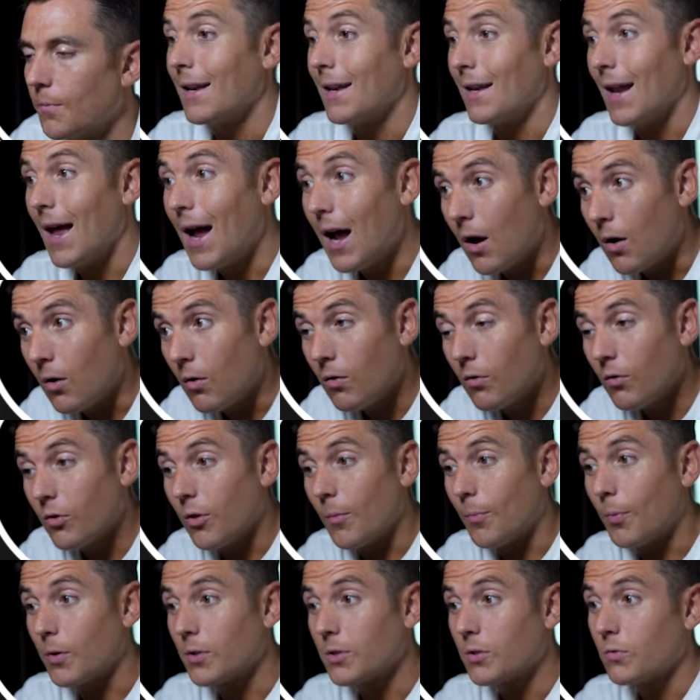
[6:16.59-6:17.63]
Now,
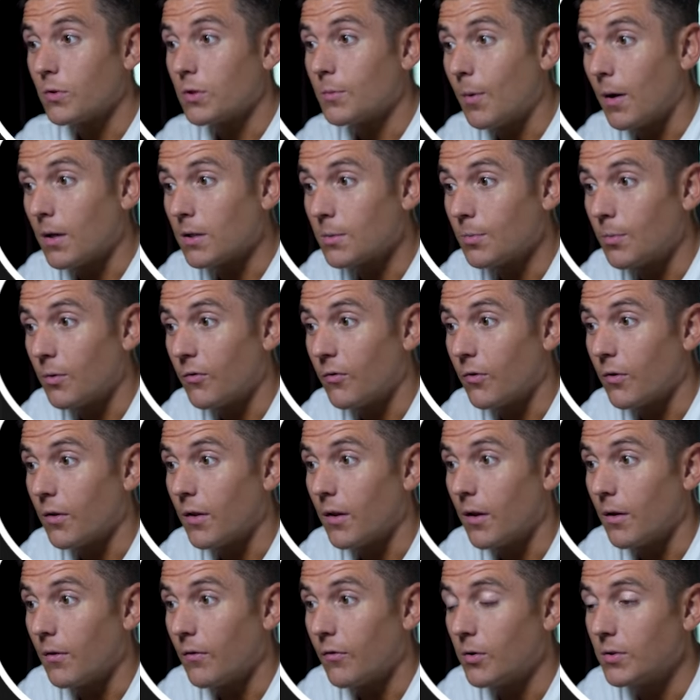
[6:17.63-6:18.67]
the person responsible for
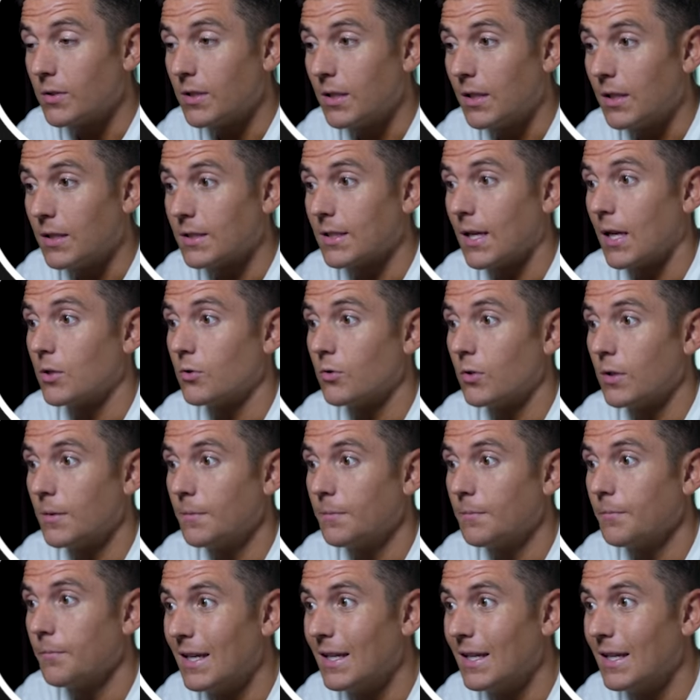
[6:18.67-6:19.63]
the posting and scheduling